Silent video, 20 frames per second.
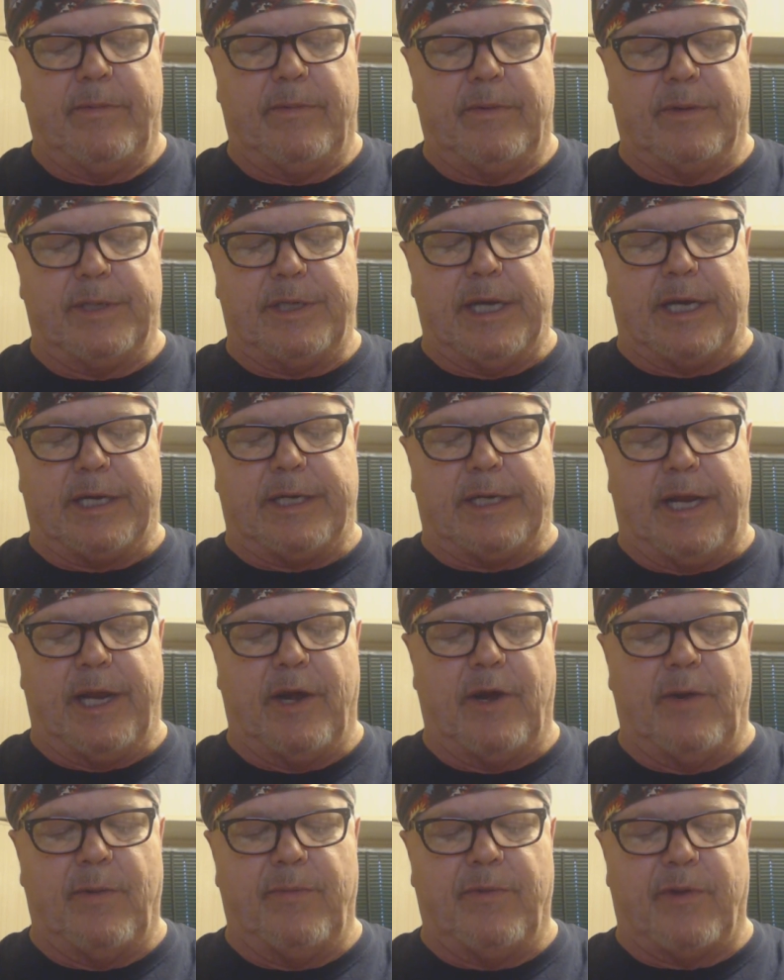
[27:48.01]
We'll check the
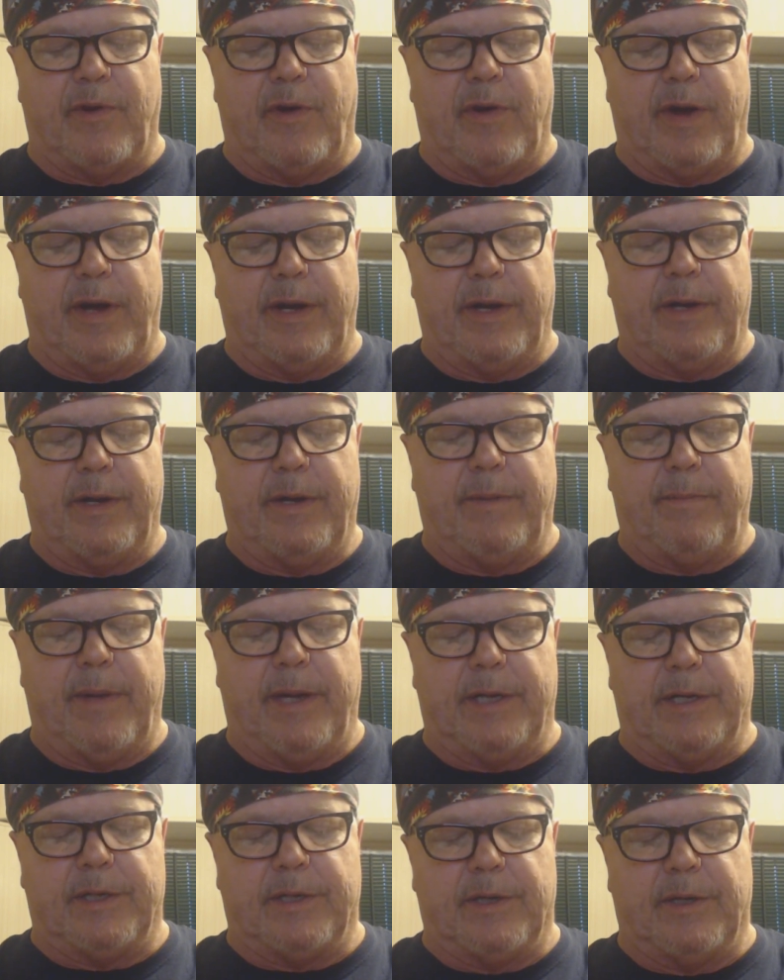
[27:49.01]
ohms on it,
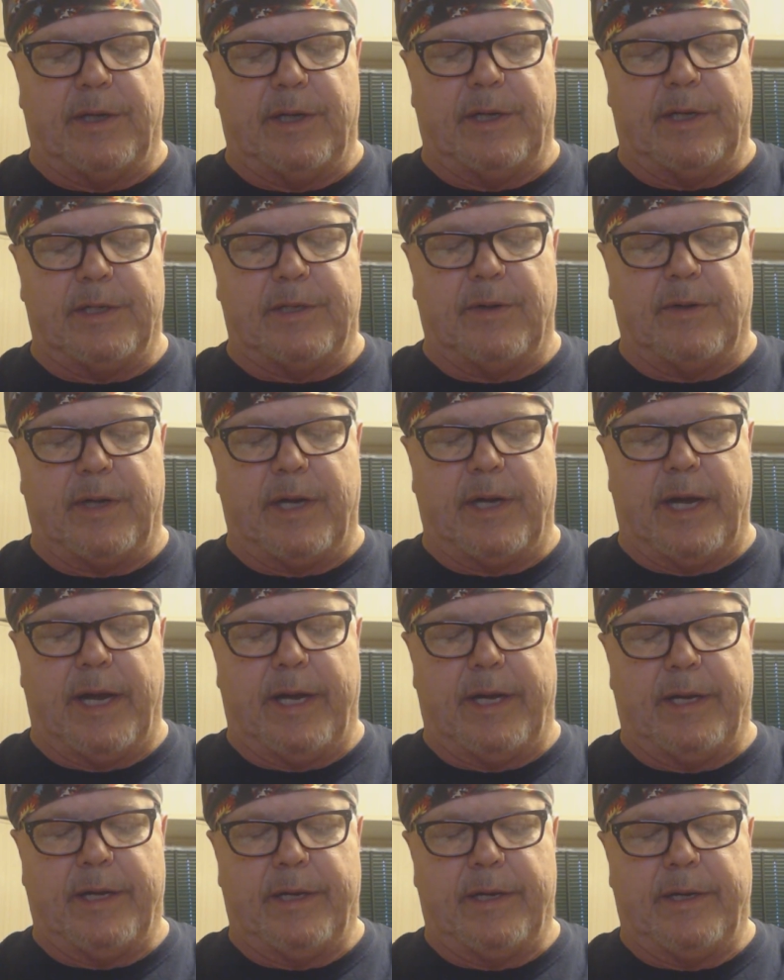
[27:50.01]
make sure that it's
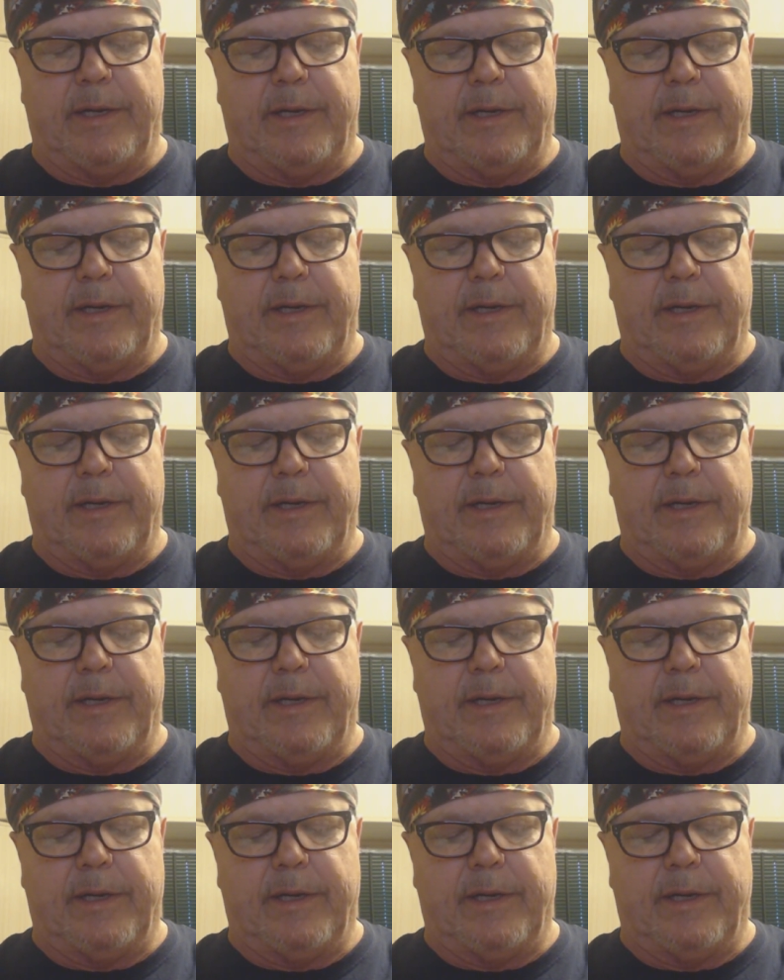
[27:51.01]
okay.